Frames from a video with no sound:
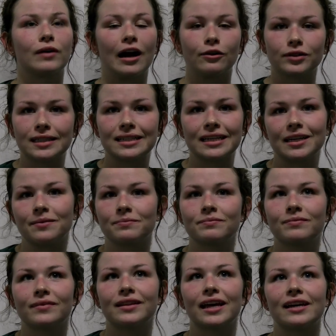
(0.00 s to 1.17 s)
rounded team.
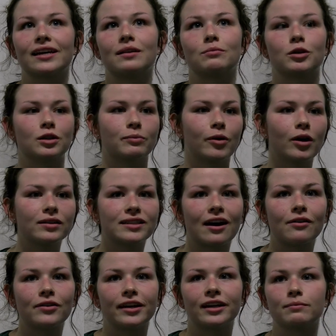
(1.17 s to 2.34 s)
They can put the ball
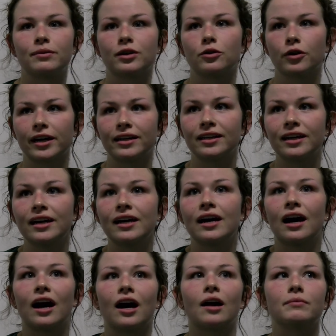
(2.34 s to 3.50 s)
down, they can be great.
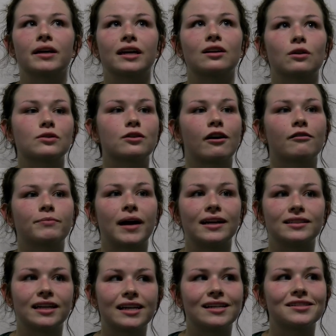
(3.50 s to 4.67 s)
Um, they can also have
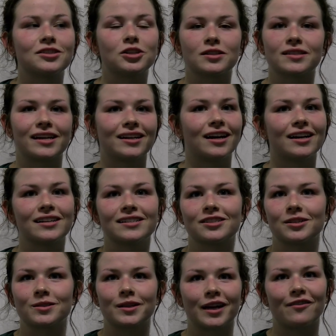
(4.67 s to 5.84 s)
bad days, just like us,
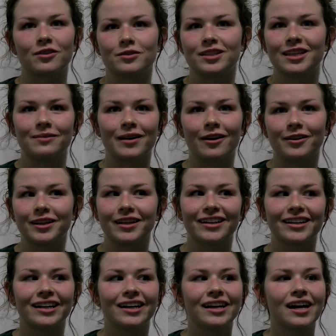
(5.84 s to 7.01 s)
just like every team out
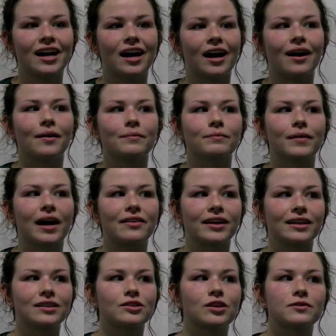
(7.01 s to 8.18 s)
here. Um, I
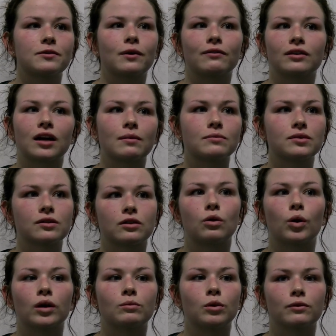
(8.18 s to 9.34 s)
think it's just whoever comes to the
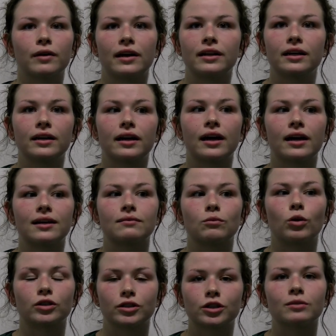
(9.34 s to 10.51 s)
court more ready and
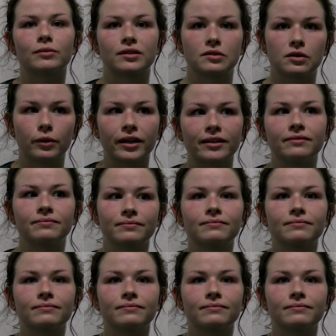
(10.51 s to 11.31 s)
more determined to win.